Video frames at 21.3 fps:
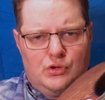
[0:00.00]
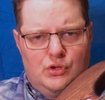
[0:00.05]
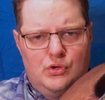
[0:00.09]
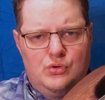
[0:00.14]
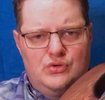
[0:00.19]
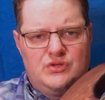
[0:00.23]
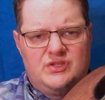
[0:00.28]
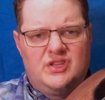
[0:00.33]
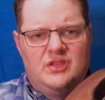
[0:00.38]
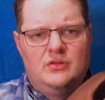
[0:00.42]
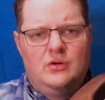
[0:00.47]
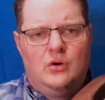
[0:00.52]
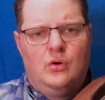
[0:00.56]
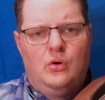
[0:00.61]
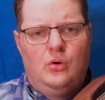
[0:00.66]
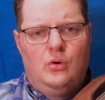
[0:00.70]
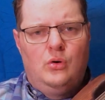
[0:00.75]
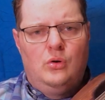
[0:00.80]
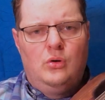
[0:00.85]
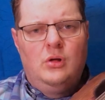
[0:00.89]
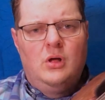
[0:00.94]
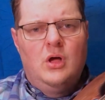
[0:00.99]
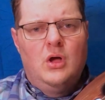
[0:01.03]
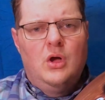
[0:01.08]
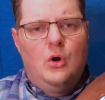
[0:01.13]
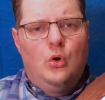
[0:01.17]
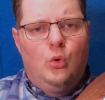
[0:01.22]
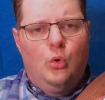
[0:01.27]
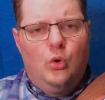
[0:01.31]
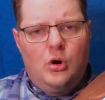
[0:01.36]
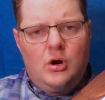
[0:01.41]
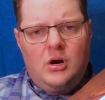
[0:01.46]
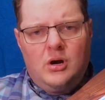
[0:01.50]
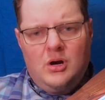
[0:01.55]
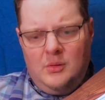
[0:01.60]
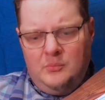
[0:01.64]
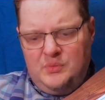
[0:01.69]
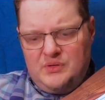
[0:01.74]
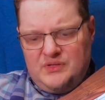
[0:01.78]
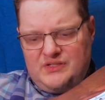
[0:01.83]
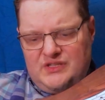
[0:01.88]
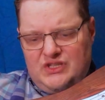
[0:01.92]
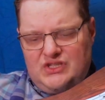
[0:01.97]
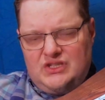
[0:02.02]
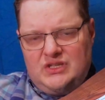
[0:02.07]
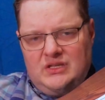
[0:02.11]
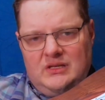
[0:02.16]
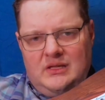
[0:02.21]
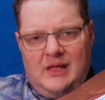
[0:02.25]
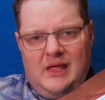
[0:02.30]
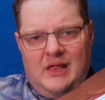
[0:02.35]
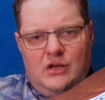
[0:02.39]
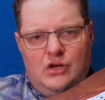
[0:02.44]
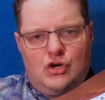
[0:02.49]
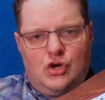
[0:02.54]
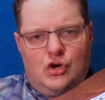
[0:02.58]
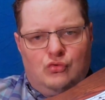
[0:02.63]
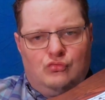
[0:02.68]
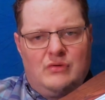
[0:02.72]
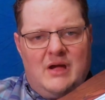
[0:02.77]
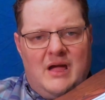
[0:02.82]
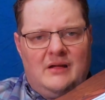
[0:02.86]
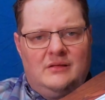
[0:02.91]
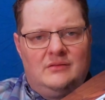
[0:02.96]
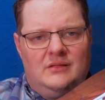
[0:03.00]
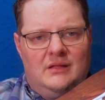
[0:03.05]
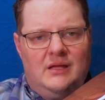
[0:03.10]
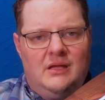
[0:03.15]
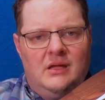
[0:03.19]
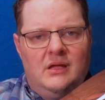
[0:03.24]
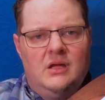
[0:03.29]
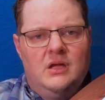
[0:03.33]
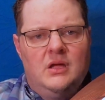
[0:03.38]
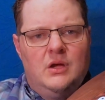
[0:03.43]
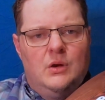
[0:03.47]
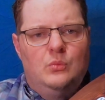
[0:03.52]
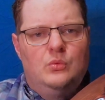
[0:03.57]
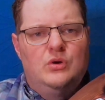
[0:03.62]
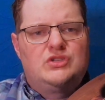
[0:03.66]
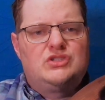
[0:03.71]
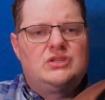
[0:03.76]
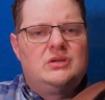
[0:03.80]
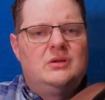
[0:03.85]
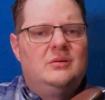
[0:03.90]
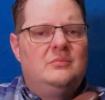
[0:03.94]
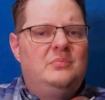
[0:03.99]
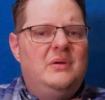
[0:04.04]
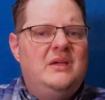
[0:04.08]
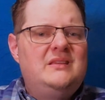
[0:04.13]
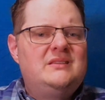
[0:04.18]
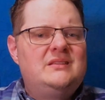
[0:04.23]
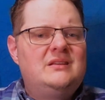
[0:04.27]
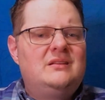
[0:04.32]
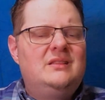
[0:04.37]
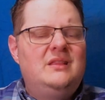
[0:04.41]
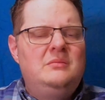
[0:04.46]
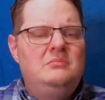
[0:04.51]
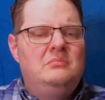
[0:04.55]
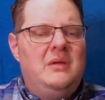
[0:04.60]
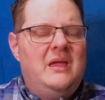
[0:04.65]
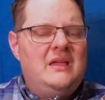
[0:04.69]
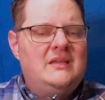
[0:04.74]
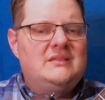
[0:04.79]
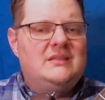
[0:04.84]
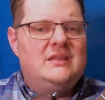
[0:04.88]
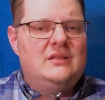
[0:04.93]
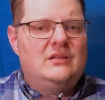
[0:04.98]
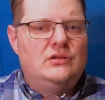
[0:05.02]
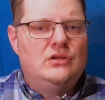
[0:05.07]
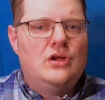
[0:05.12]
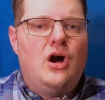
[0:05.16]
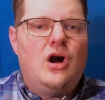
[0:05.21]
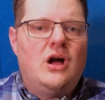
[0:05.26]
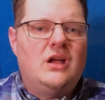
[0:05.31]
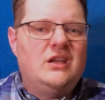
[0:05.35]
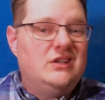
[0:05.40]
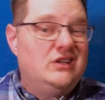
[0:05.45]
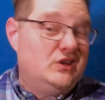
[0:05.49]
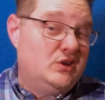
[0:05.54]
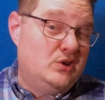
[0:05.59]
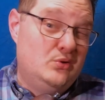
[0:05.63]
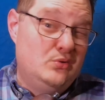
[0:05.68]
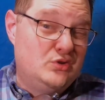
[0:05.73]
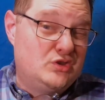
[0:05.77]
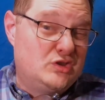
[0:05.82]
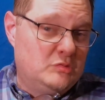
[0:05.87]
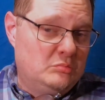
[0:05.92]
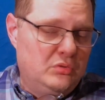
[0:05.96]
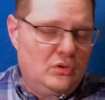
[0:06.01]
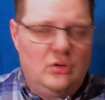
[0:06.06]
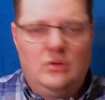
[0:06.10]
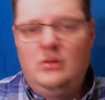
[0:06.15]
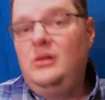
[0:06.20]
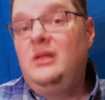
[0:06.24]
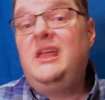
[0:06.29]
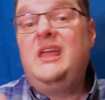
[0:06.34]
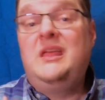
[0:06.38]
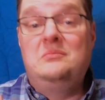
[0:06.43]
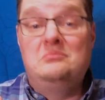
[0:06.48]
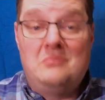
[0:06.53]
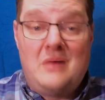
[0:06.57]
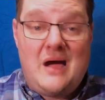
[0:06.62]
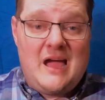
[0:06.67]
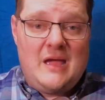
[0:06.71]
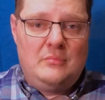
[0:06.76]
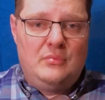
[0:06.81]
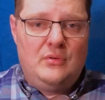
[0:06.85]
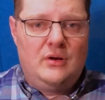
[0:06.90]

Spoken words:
loose in the hole or positioned incorrectly, which basically makes it non-usable in my